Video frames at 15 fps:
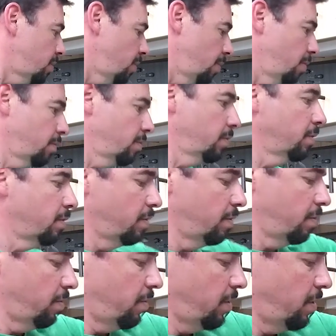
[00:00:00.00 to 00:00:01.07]
So
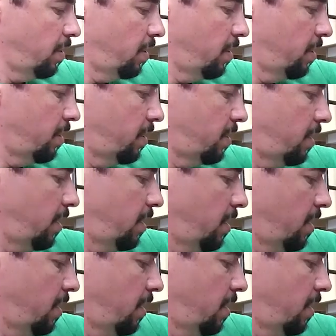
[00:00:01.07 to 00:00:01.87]
let's see.